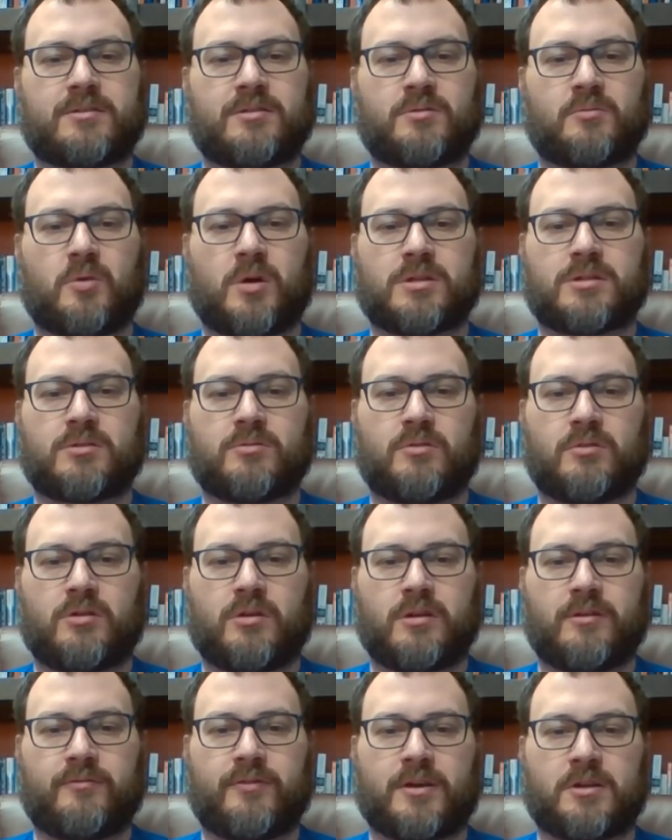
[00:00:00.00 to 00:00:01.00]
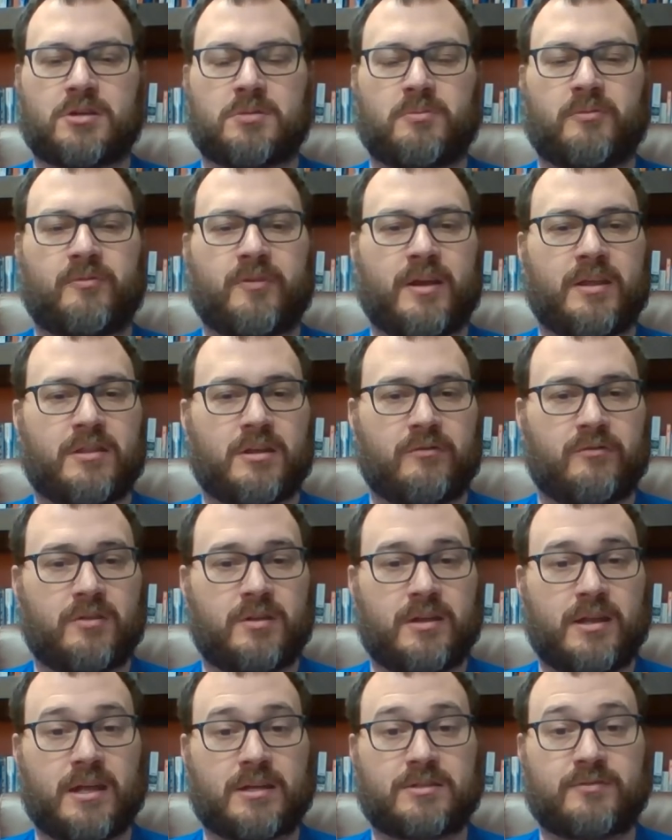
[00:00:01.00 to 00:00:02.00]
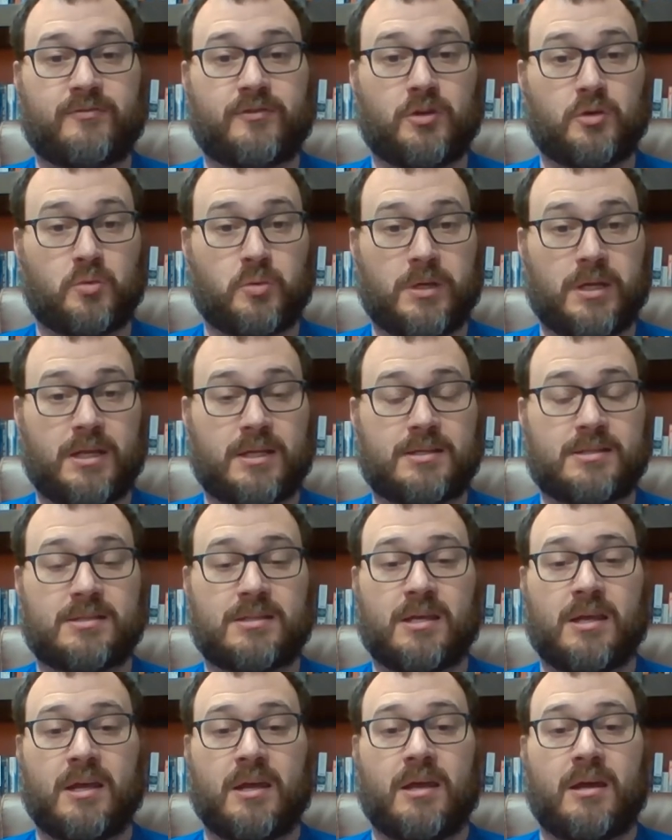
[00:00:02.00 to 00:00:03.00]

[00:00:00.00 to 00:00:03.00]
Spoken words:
to what's going on at Fellowship of Faith over the next few weeks.